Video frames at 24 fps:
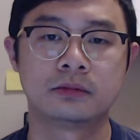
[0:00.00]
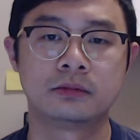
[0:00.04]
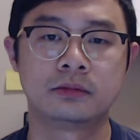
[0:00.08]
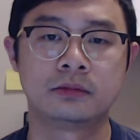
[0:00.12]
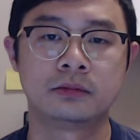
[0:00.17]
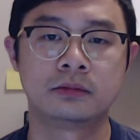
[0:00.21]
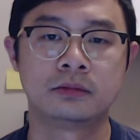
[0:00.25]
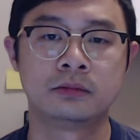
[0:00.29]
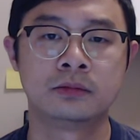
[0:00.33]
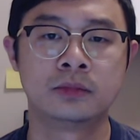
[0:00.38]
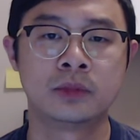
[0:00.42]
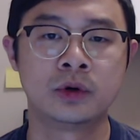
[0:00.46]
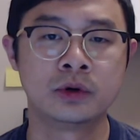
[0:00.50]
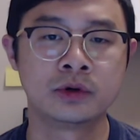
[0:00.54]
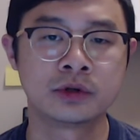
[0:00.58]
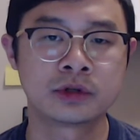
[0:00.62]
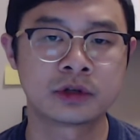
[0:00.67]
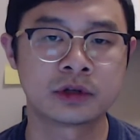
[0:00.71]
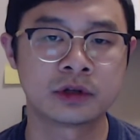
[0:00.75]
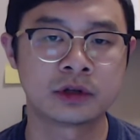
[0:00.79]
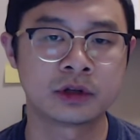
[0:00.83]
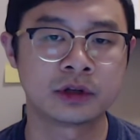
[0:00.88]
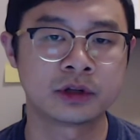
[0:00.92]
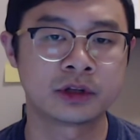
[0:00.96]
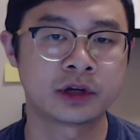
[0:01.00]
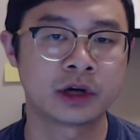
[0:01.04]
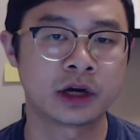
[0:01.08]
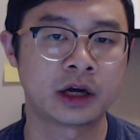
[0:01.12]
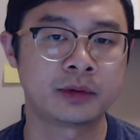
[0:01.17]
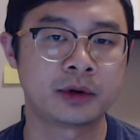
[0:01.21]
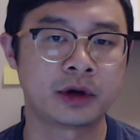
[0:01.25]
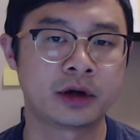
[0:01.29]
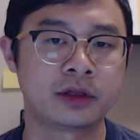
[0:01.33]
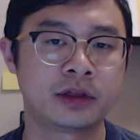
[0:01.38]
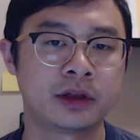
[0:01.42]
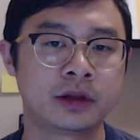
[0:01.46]
Most of the time,
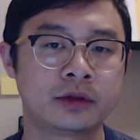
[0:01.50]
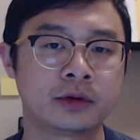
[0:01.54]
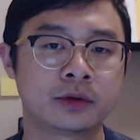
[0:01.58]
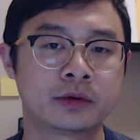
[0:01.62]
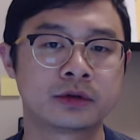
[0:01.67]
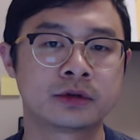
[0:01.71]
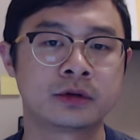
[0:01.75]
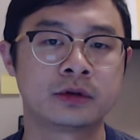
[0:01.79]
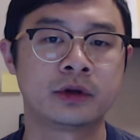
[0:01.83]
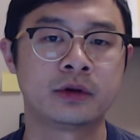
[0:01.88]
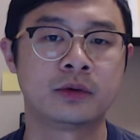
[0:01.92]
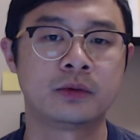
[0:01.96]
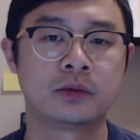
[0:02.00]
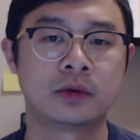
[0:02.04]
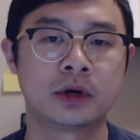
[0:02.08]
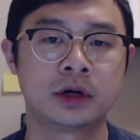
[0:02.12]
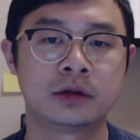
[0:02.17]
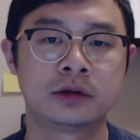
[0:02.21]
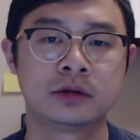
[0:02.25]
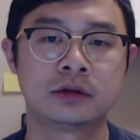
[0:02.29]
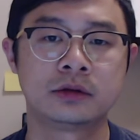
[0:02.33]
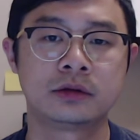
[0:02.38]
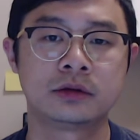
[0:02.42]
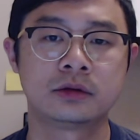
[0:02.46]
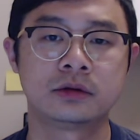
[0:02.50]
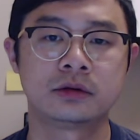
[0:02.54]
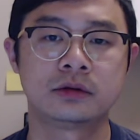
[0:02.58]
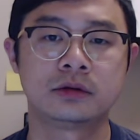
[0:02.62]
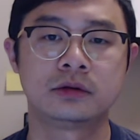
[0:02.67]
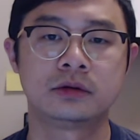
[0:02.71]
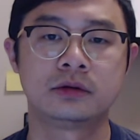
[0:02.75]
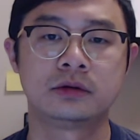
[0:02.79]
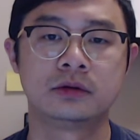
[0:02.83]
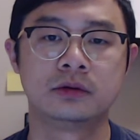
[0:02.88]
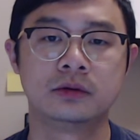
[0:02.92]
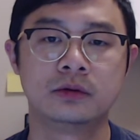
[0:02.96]
I think there was only one
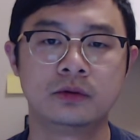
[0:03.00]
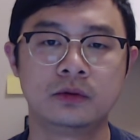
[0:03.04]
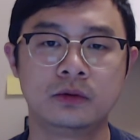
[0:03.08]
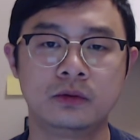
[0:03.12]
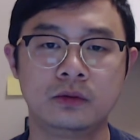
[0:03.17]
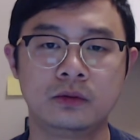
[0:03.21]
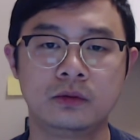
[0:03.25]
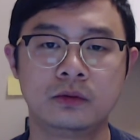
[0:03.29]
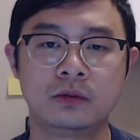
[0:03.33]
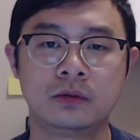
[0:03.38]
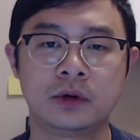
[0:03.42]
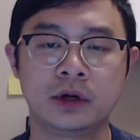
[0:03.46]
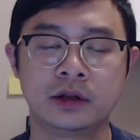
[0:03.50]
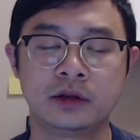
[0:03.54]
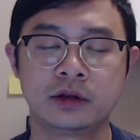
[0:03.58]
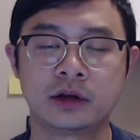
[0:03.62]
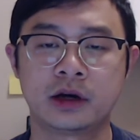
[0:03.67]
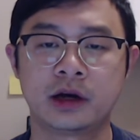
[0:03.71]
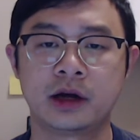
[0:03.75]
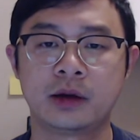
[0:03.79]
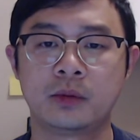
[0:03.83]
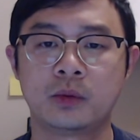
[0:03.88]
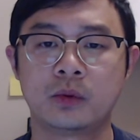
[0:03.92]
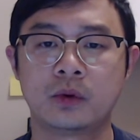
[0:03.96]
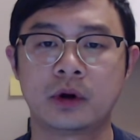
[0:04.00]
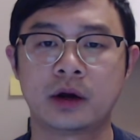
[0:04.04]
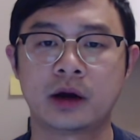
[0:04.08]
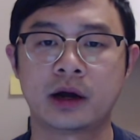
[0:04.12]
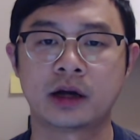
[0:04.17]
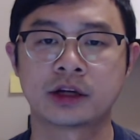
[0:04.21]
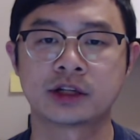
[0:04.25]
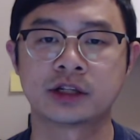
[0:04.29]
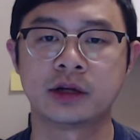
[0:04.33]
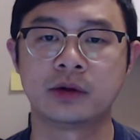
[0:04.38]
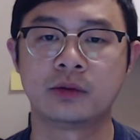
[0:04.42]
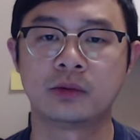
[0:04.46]
time where I
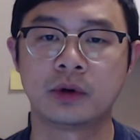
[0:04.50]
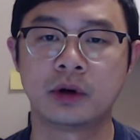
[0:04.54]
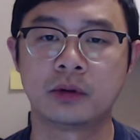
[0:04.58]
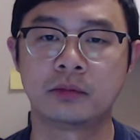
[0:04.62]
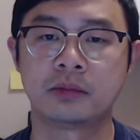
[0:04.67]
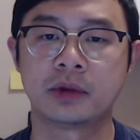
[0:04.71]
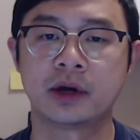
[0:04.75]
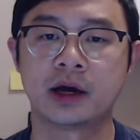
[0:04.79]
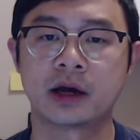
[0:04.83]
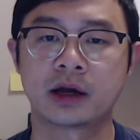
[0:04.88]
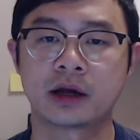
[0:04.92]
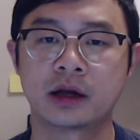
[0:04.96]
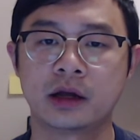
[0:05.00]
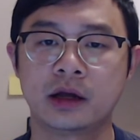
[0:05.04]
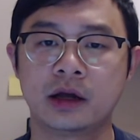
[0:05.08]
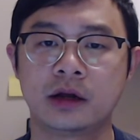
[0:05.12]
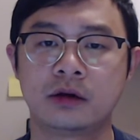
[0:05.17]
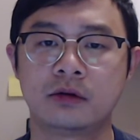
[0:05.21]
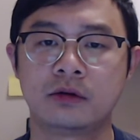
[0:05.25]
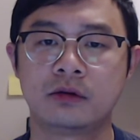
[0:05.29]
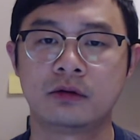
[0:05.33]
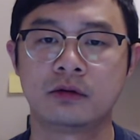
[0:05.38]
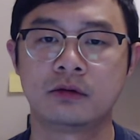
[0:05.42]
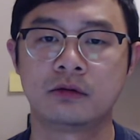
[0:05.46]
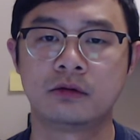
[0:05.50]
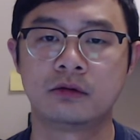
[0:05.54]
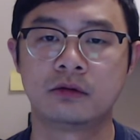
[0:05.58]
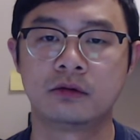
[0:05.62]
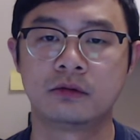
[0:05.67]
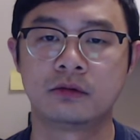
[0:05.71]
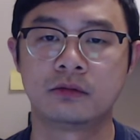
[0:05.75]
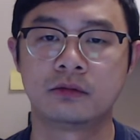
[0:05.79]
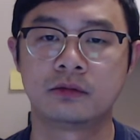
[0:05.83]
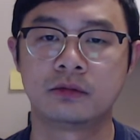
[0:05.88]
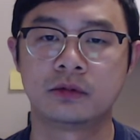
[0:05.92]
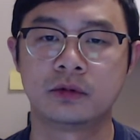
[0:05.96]
actually went back and
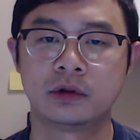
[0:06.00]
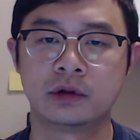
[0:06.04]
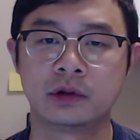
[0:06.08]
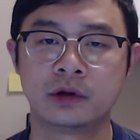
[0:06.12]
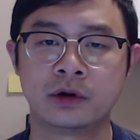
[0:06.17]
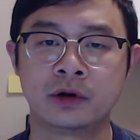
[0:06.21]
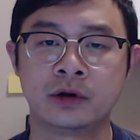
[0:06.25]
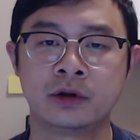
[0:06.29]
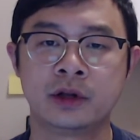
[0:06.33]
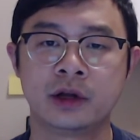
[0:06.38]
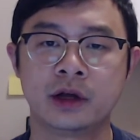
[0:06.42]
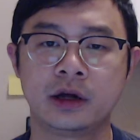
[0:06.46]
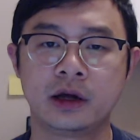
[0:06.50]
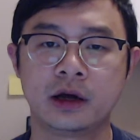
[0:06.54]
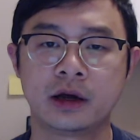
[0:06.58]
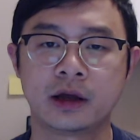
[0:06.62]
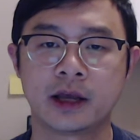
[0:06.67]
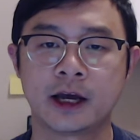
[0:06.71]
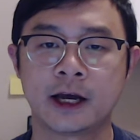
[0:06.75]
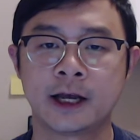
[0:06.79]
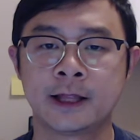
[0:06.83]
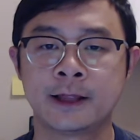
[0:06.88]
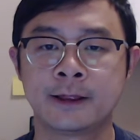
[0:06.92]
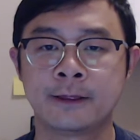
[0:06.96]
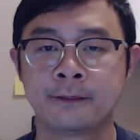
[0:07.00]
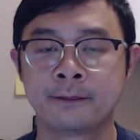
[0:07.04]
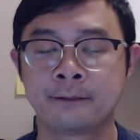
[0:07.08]
learned it again.